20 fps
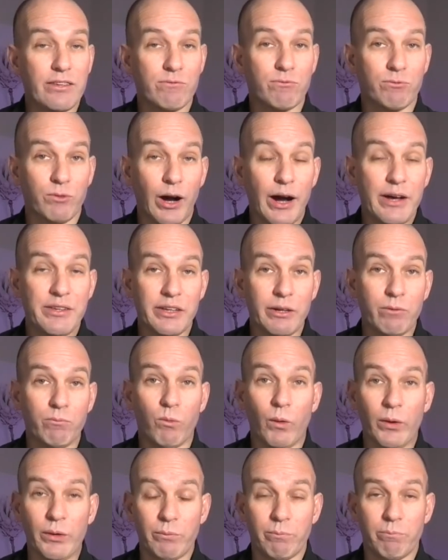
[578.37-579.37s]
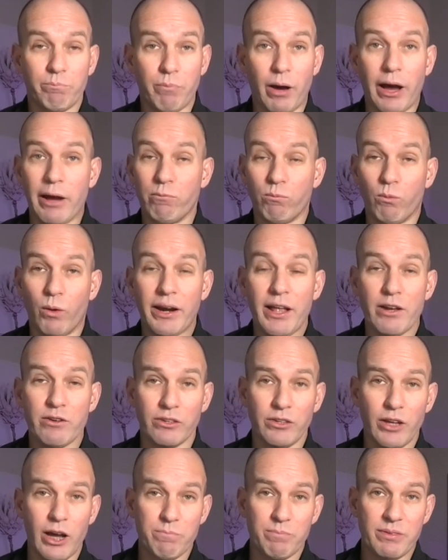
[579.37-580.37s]
rising by
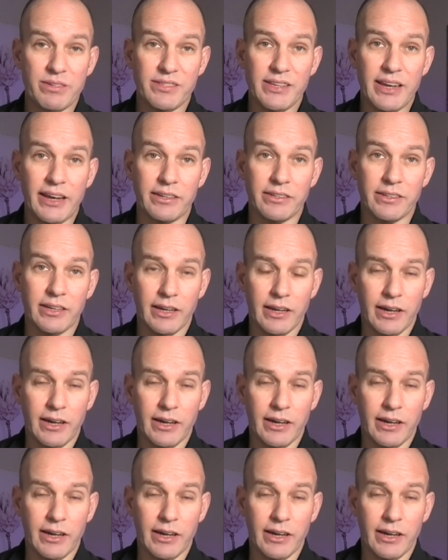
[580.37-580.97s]
109%